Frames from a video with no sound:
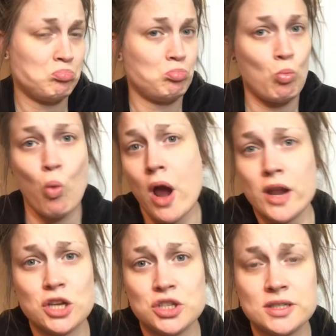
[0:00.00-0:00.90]
why
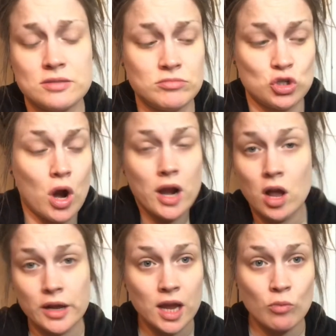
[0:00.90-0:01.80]
not just try it
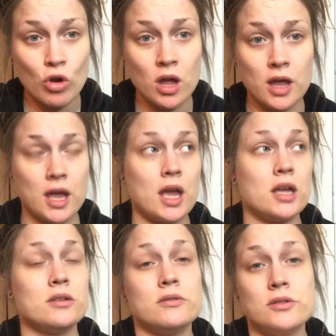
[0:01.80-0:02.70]
on camera
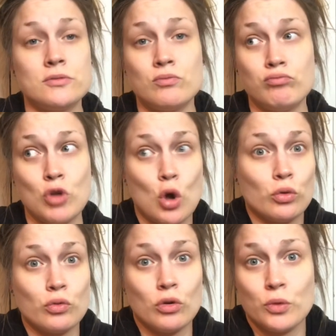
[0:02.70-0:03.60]
and go
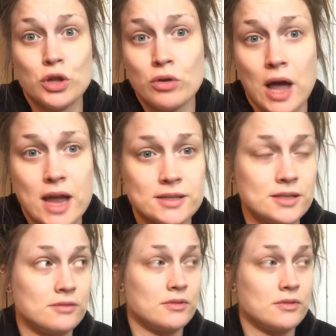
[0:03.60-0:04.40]
through it with you guys and